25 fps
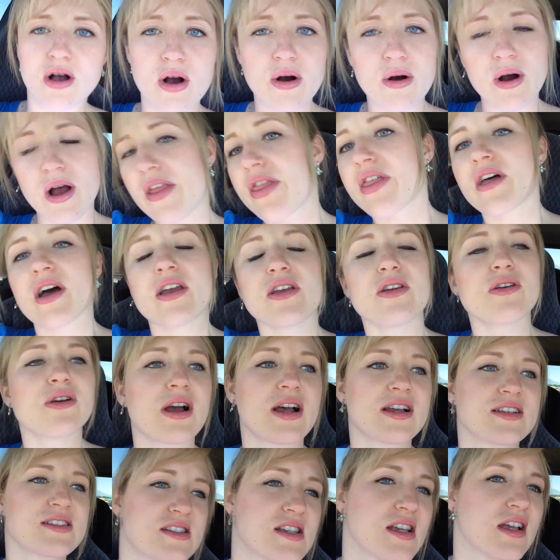I thought you
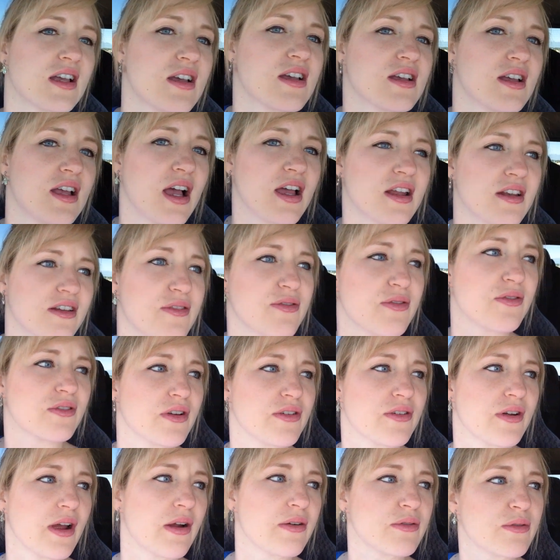got sick kind of
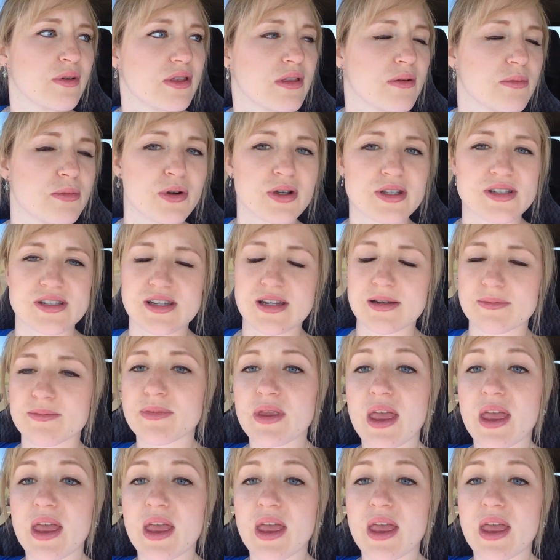around when the boys did.